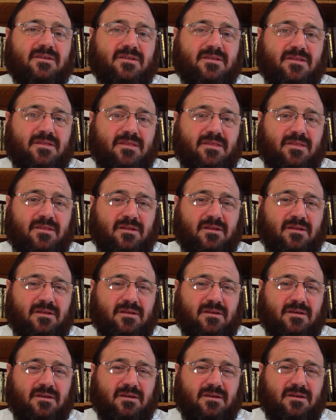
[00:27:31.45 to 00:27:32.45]
the
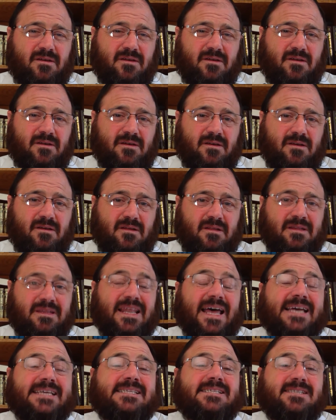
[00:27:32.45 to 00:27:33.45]

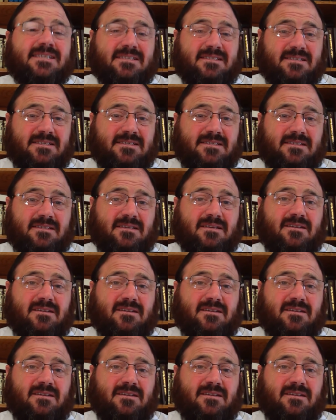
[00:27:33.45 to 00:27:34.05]
license